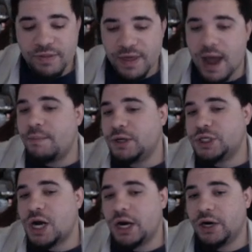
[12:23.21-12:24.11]
that much
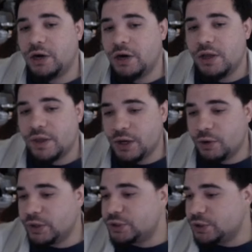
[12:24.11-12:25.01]
higher than
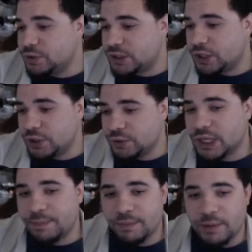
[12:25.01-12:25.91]
you introducing a new
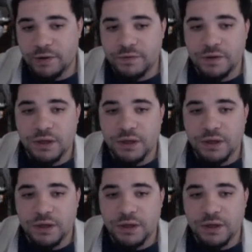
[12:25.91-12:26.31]
type of buff.